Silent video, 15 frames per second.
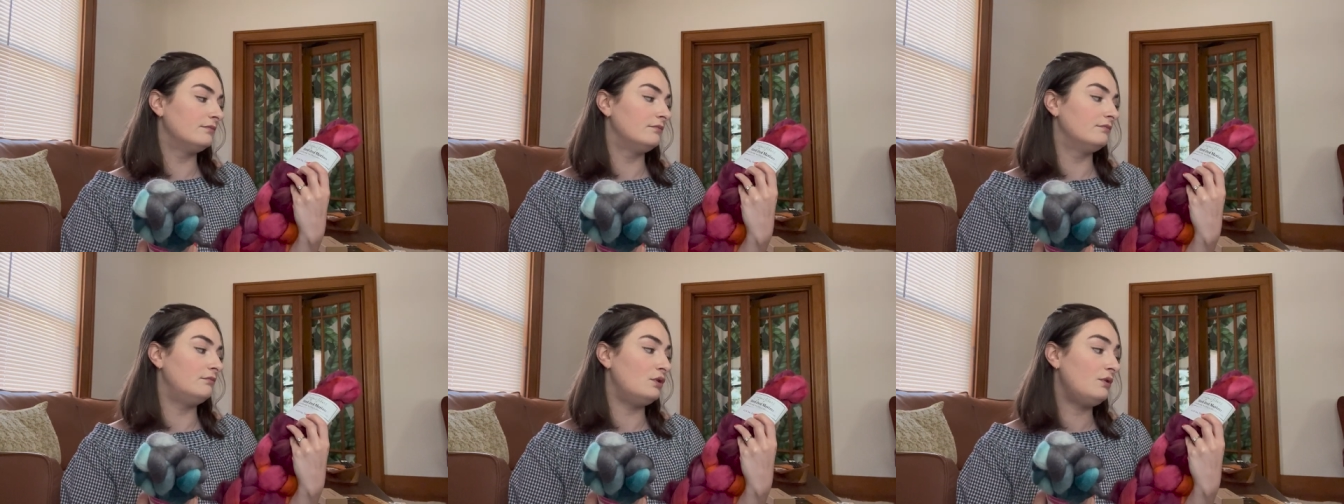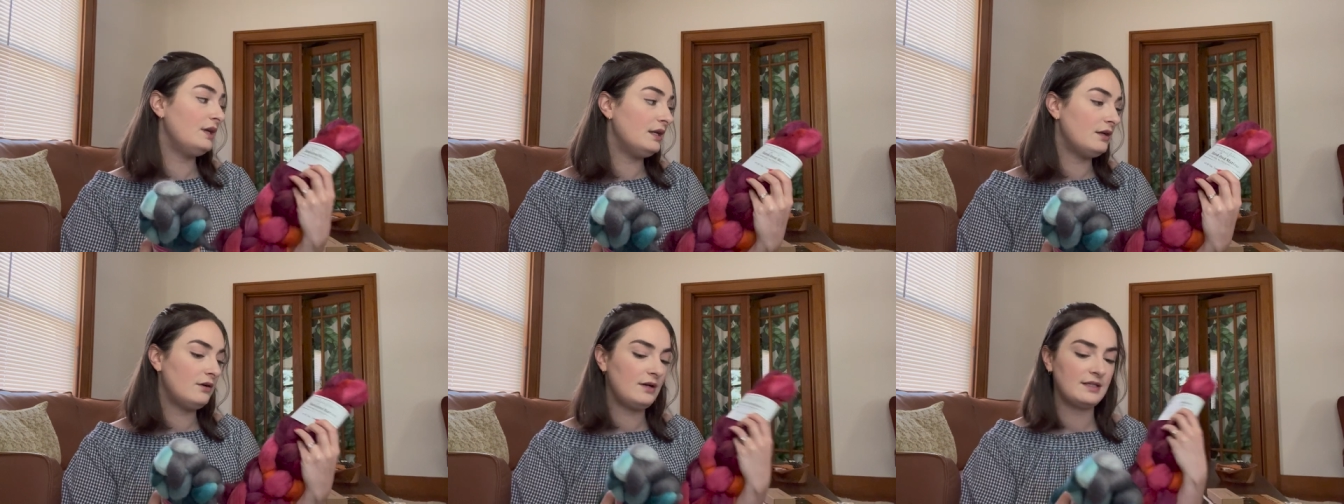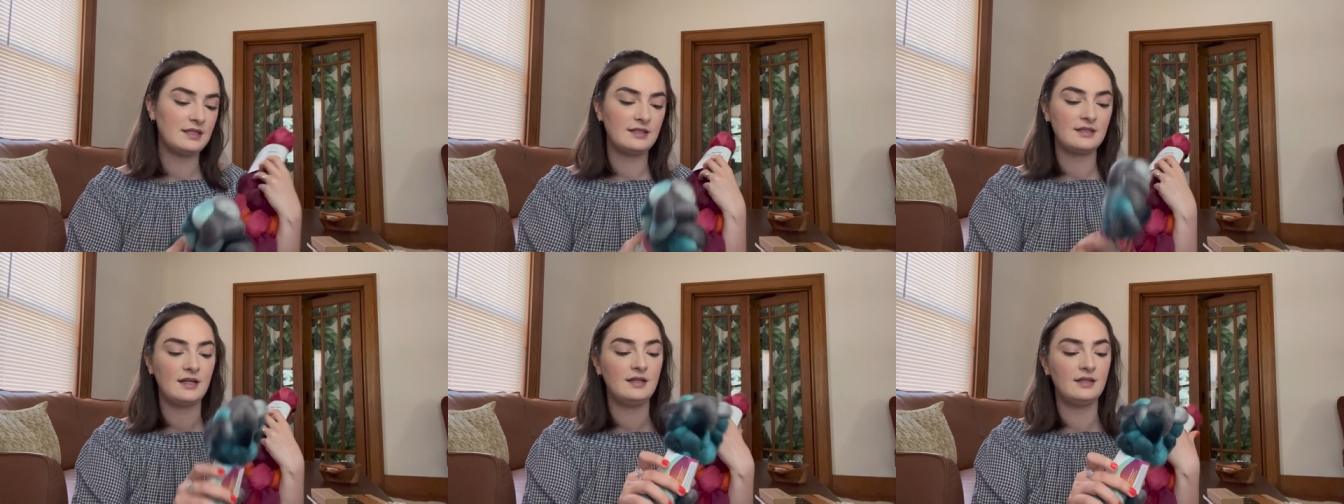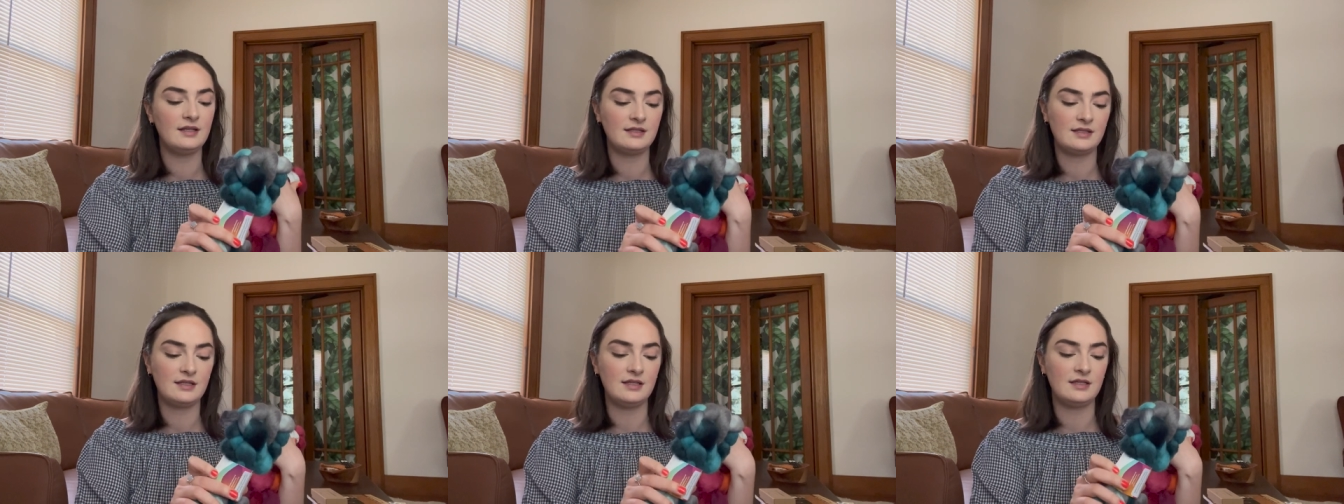Merino, as I said,
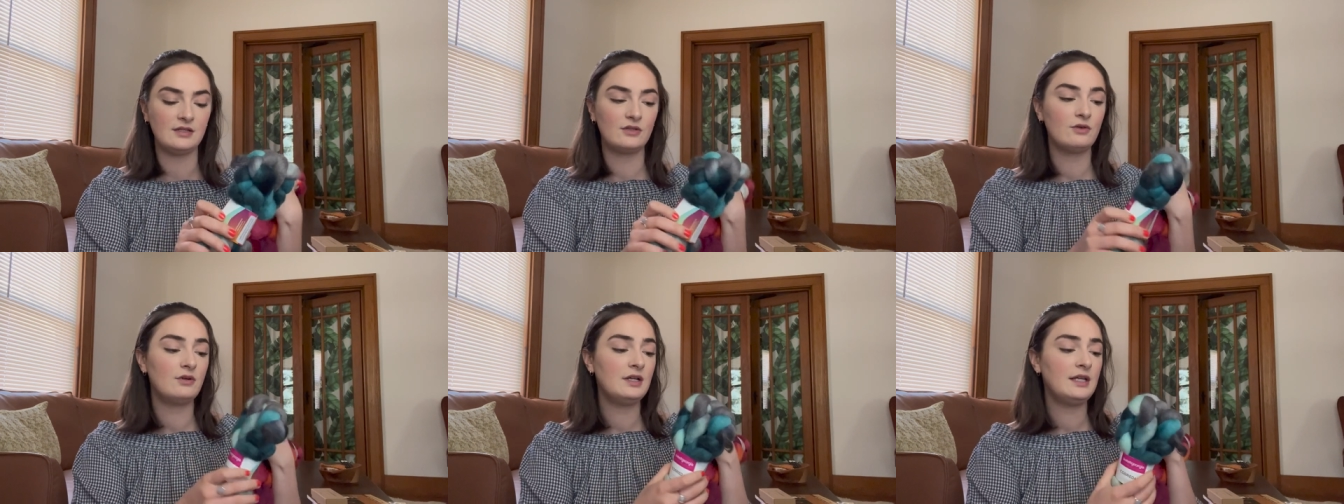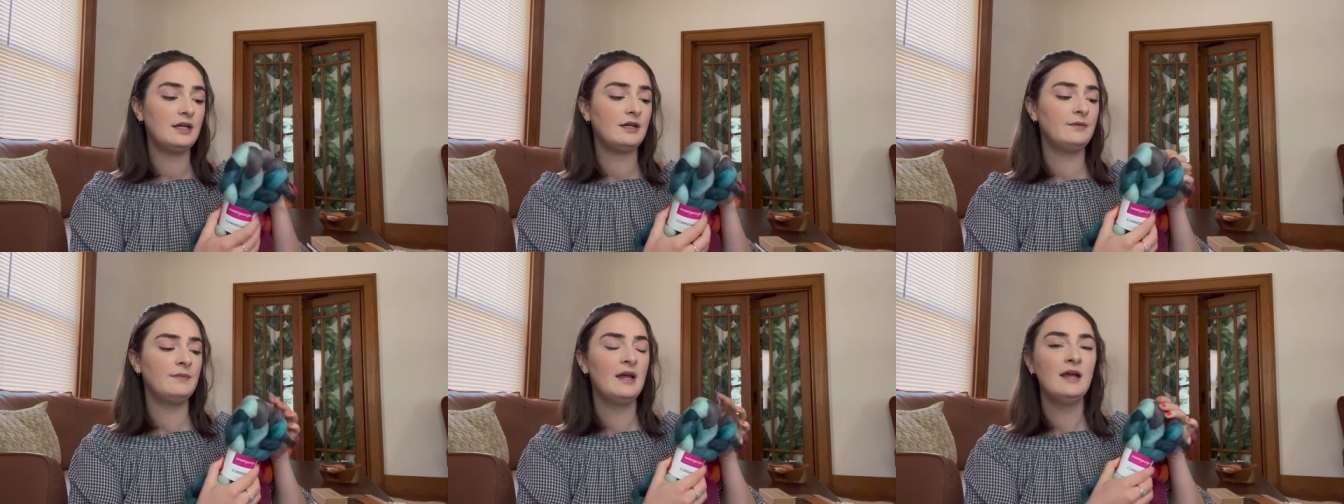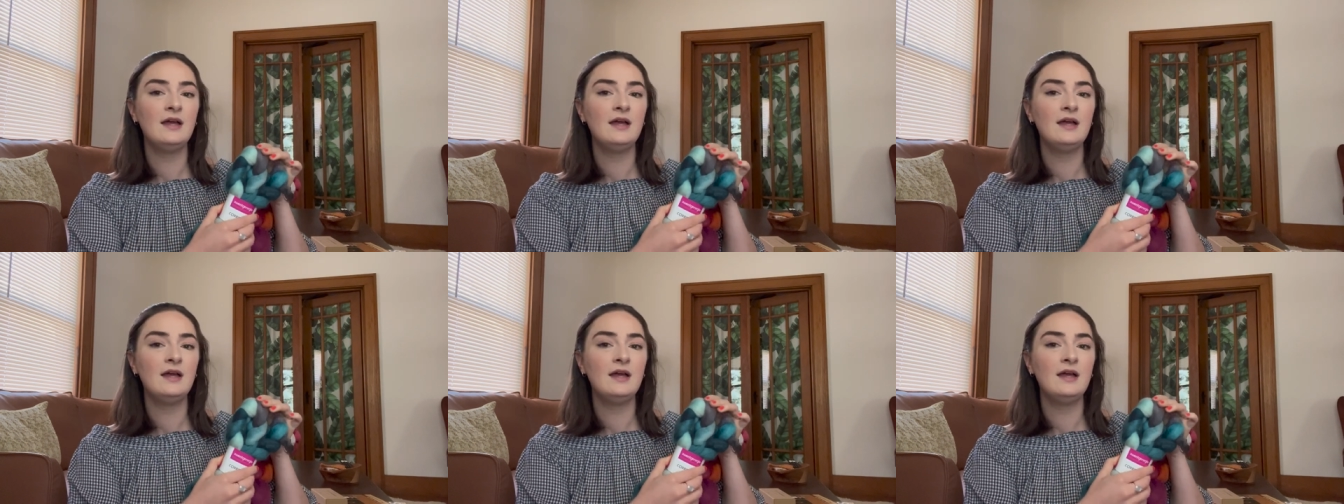this is Corriedale.